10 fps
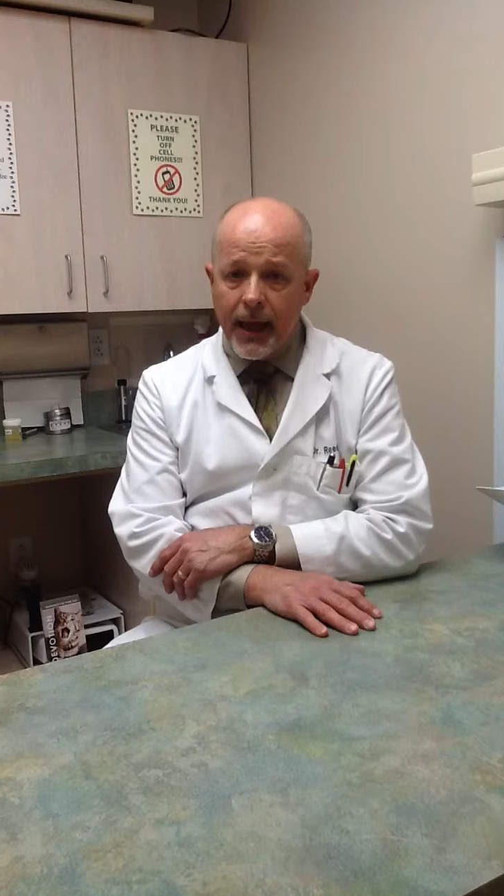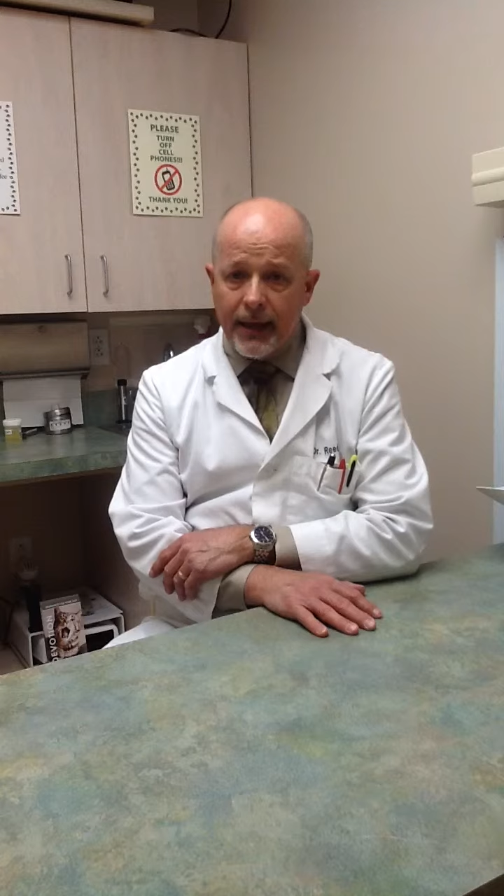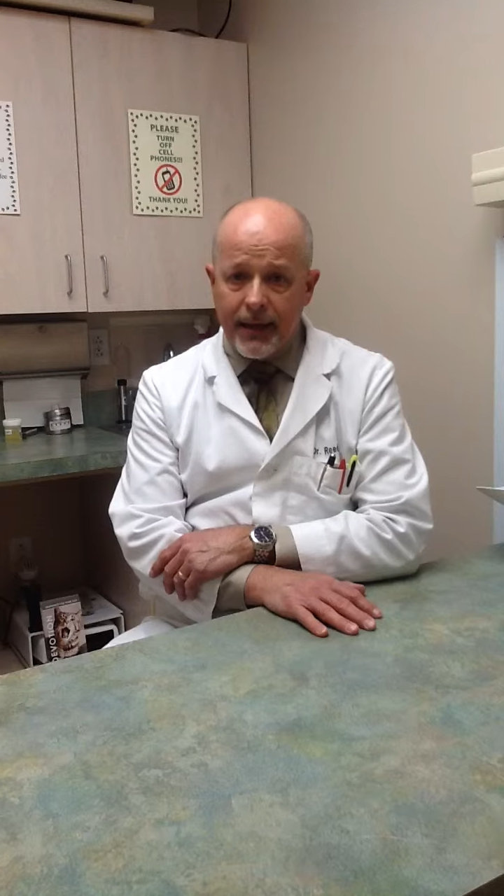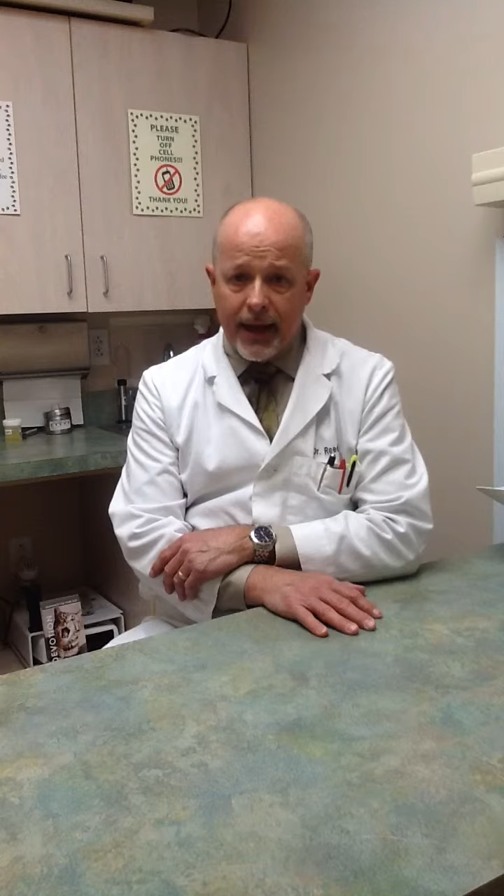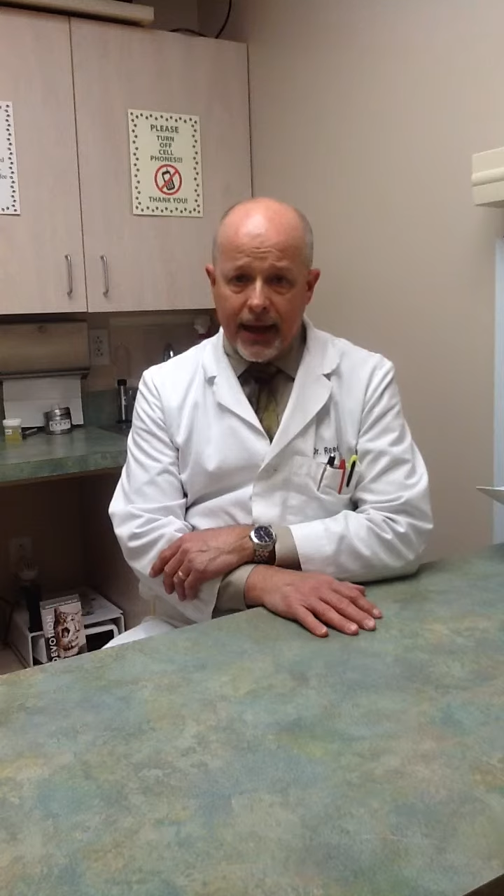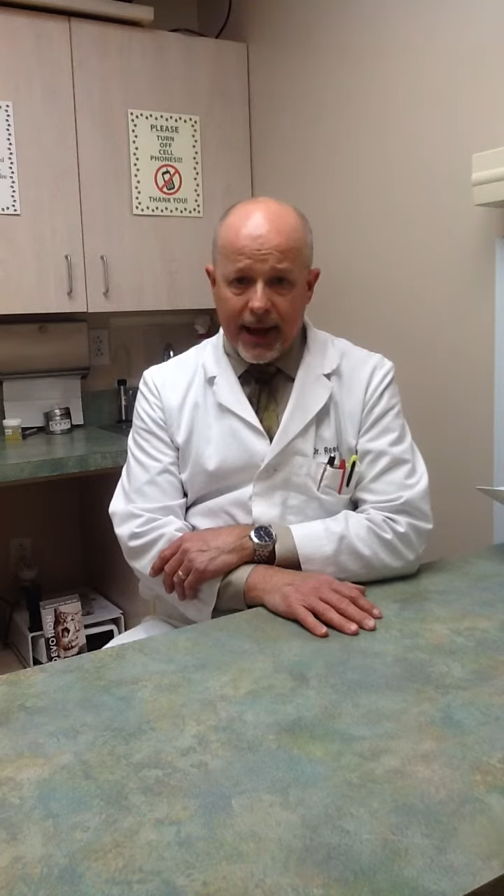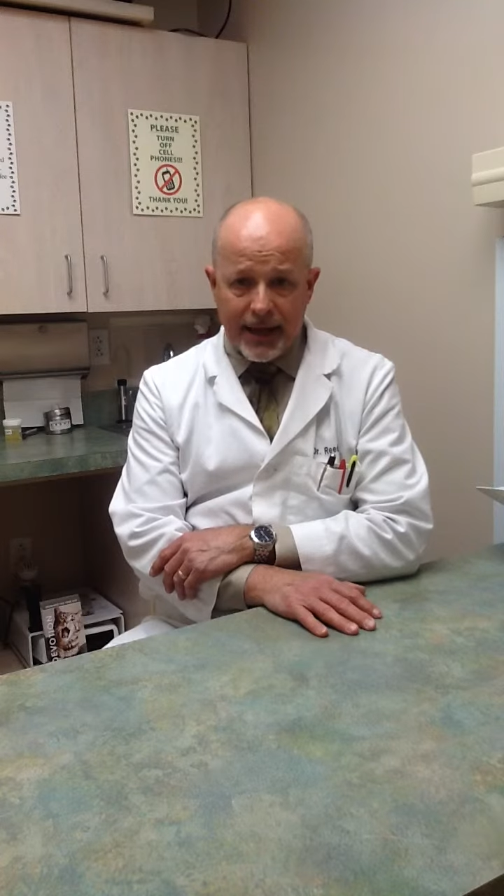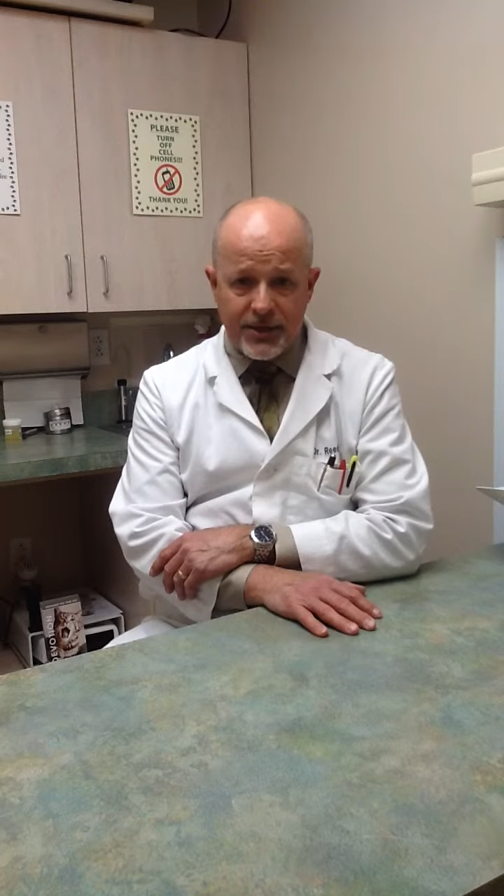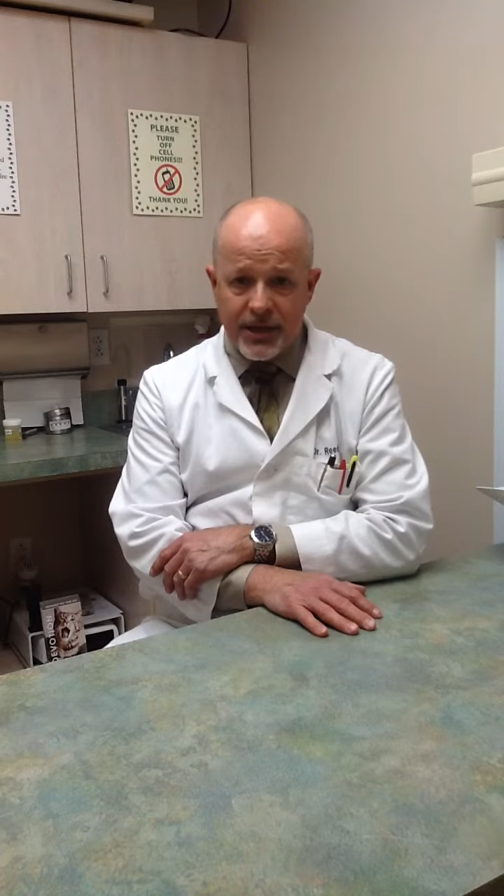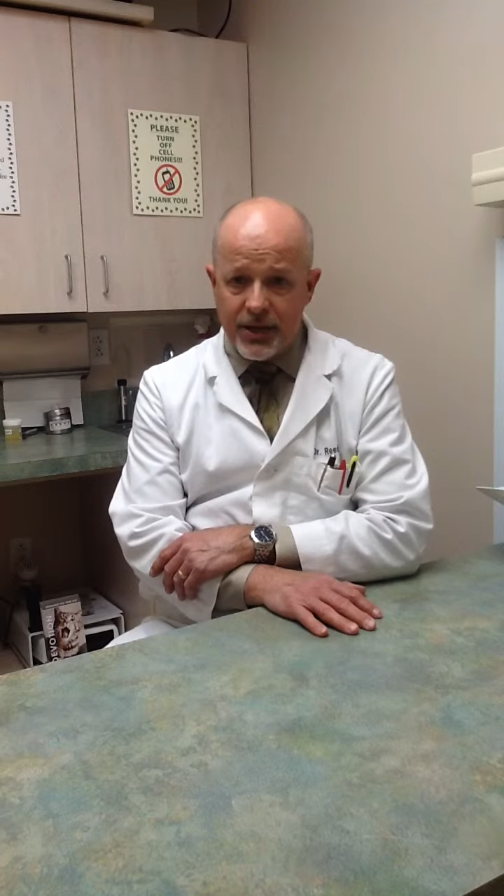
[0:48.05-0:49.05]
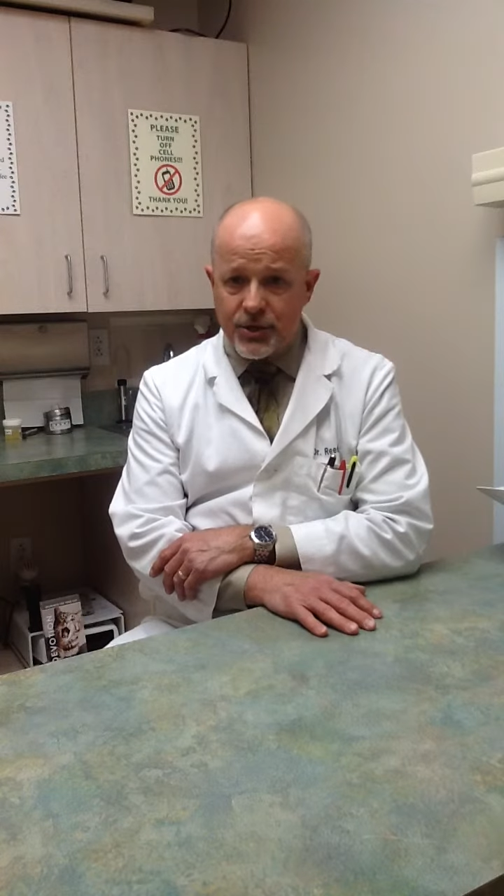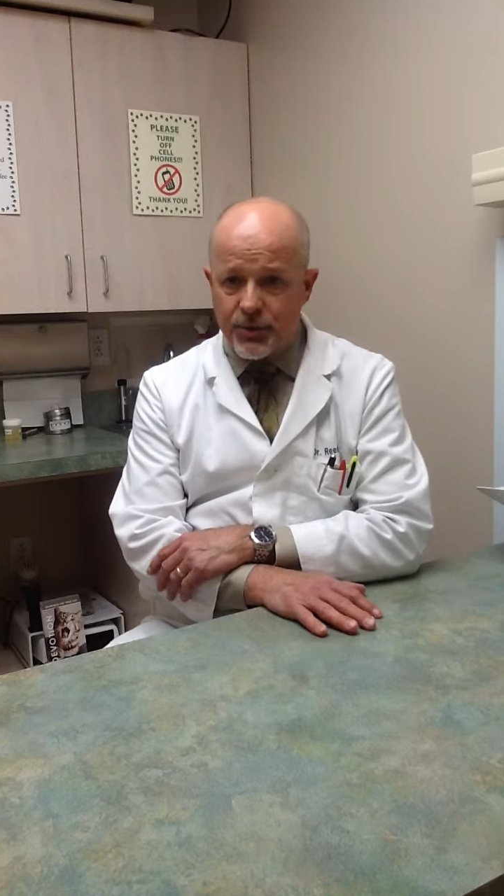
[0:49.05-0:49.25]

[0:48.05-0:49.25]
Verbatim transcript: And then anesthesia,